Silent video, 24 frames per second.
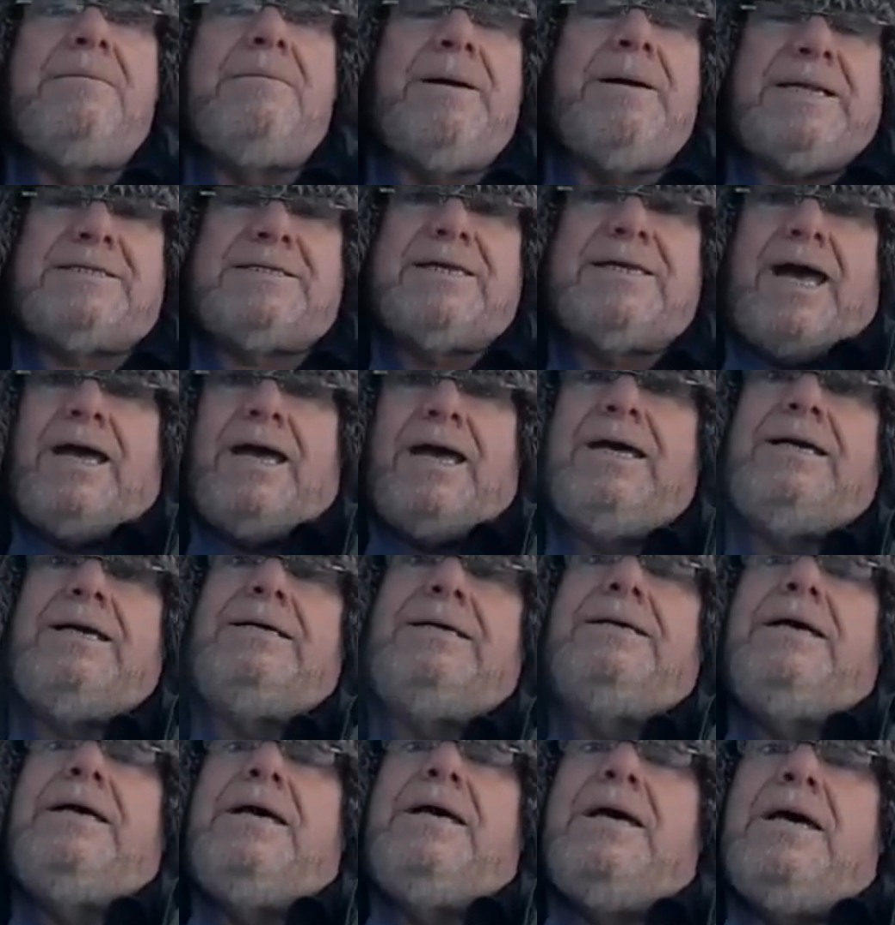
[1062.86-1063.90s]
But
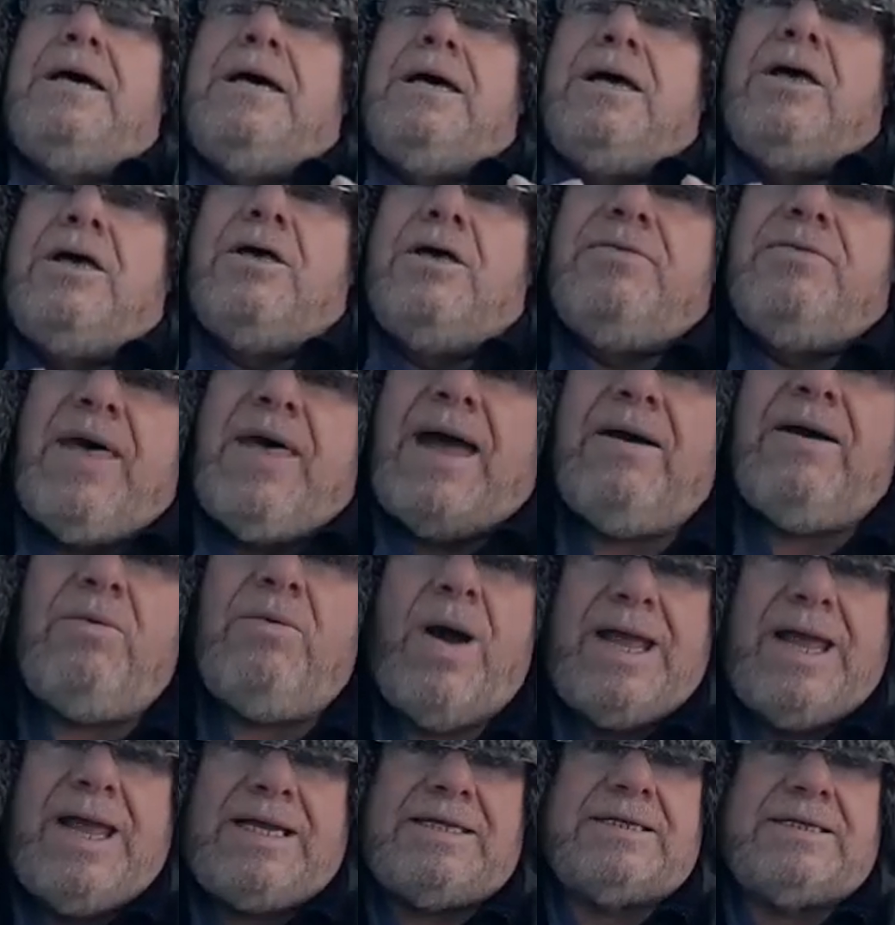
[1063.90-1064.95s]
that
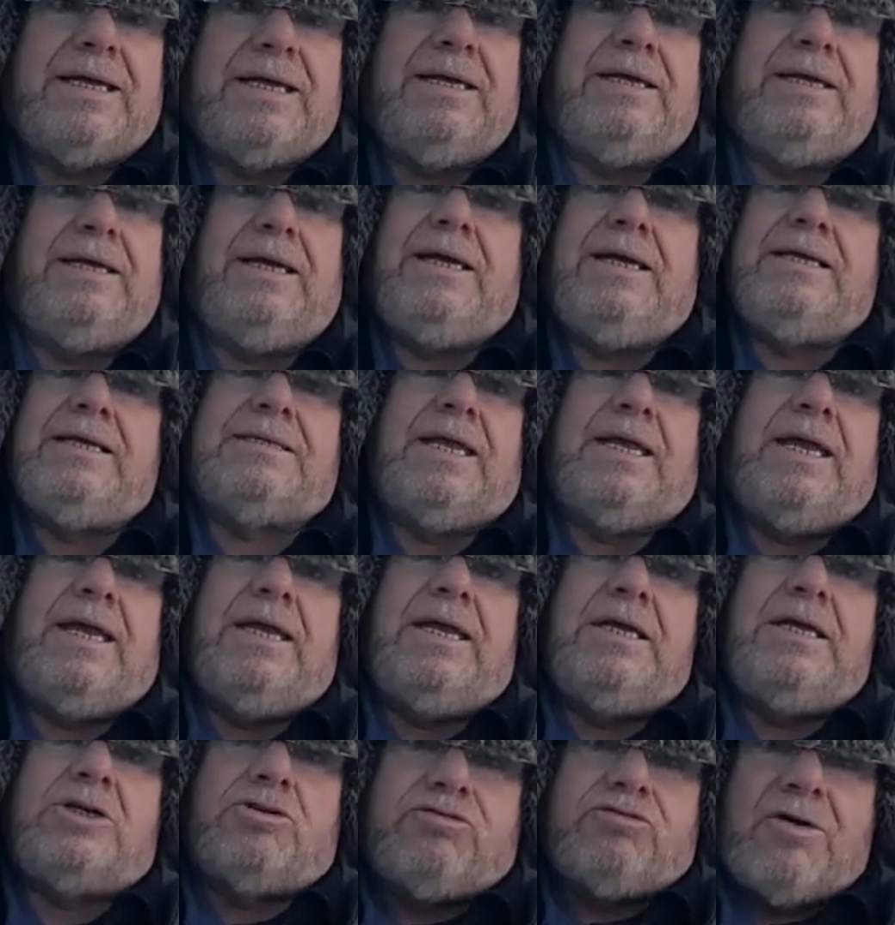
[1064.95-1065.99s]
waste is
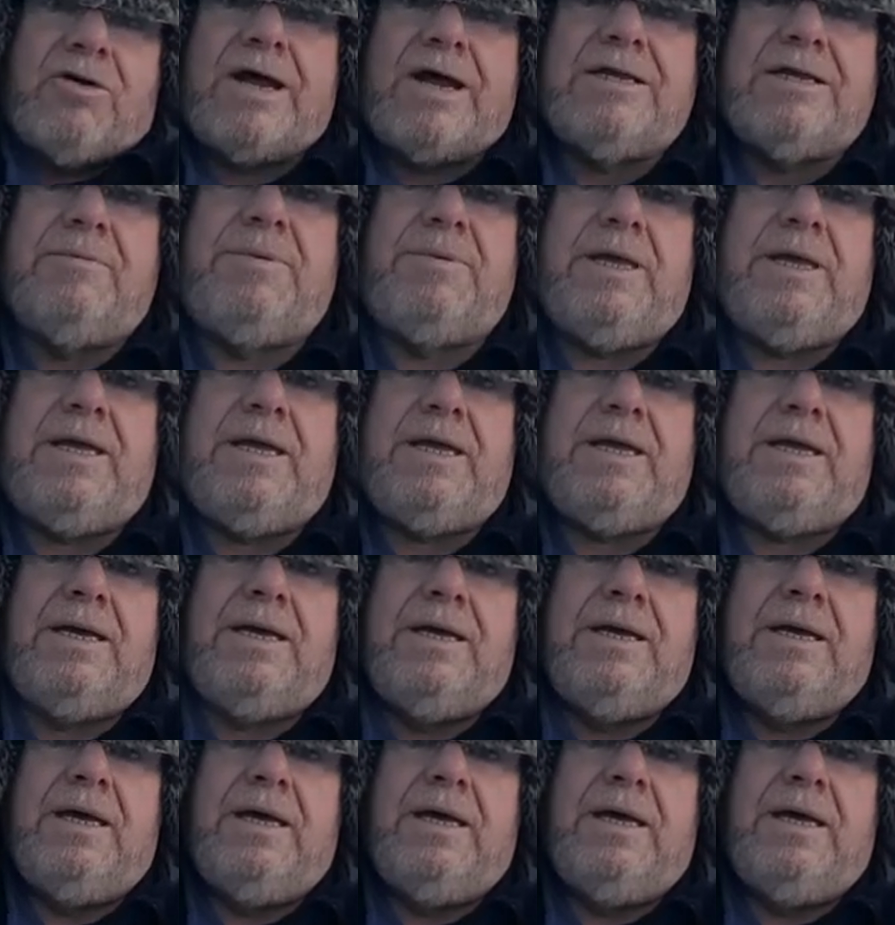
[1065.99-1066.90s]
incredibly